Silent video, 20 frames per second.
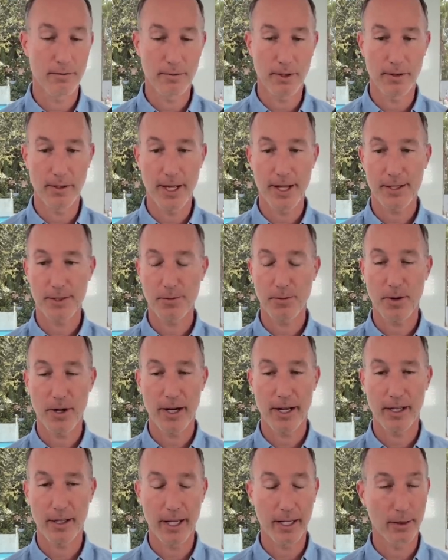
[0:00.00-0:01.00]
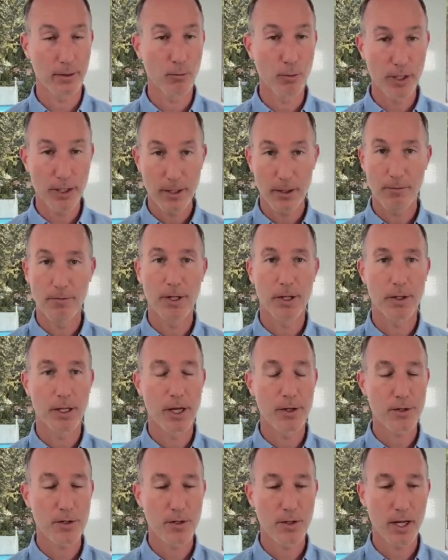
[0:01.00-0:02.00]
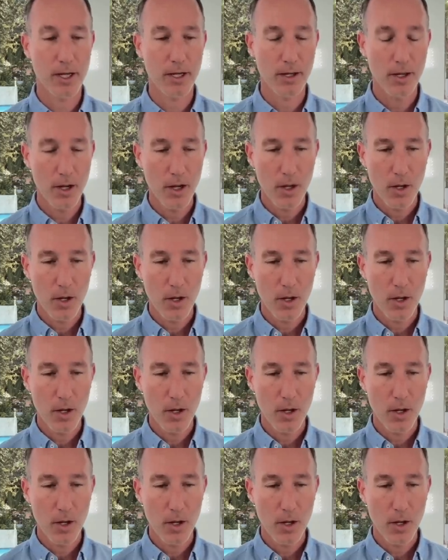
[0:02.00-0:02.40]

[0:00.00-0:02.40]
And that's why, like, we did a video yesterday